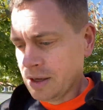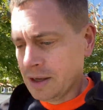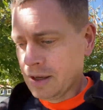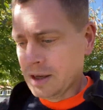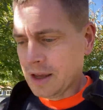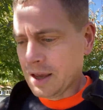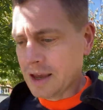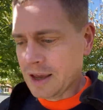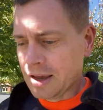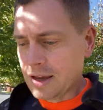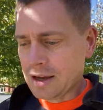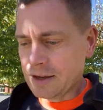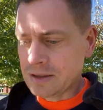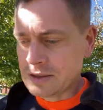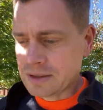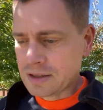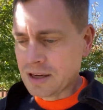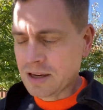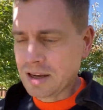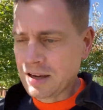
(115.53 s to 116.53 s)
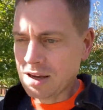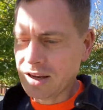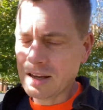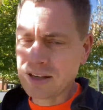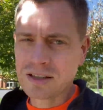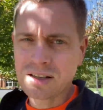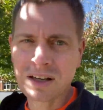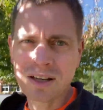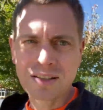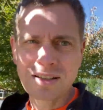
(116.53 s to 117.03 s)
and
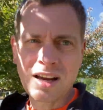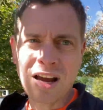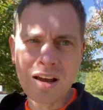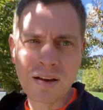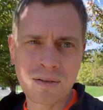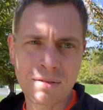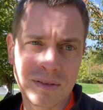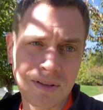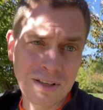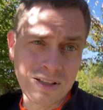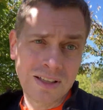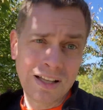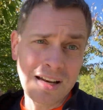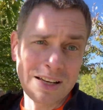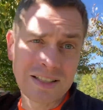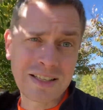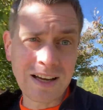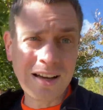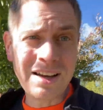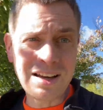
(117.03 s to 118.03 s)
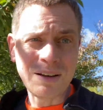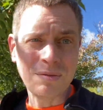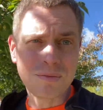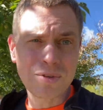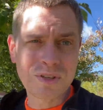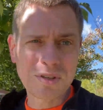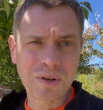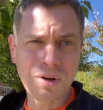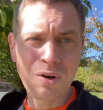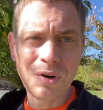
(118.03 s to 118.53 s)
it's going to take a lot of time.
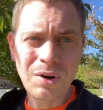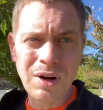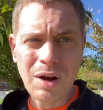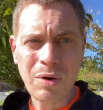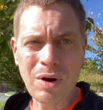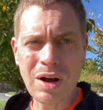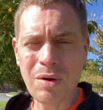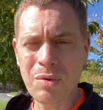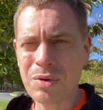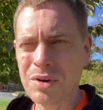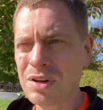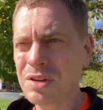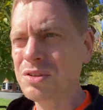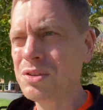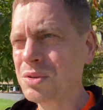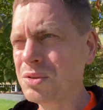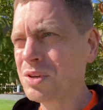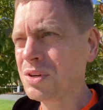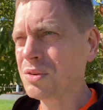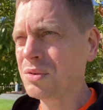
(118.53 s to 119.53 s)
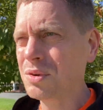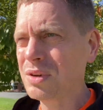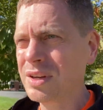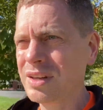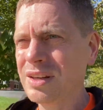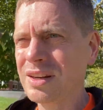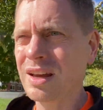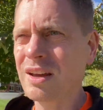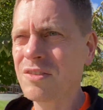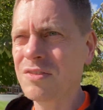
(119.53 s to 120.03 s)
So I want to do it
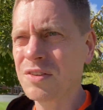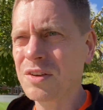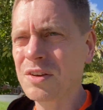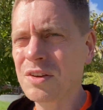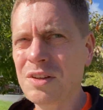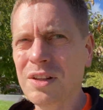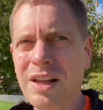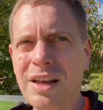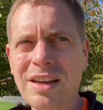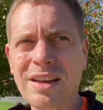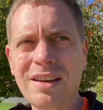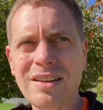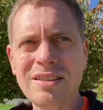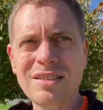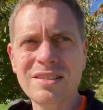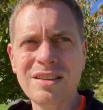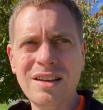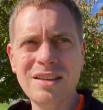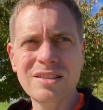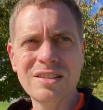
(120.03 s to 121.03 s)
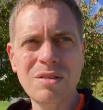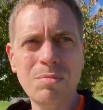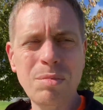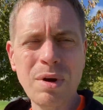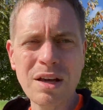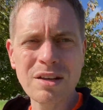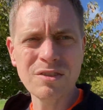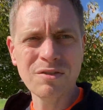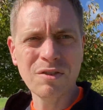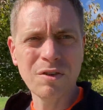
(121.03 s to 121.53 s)
when I feel like it's the
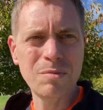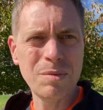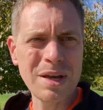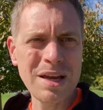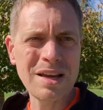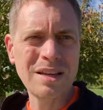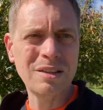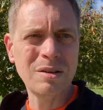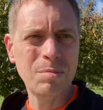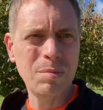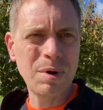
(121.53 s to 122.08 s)
best for me and the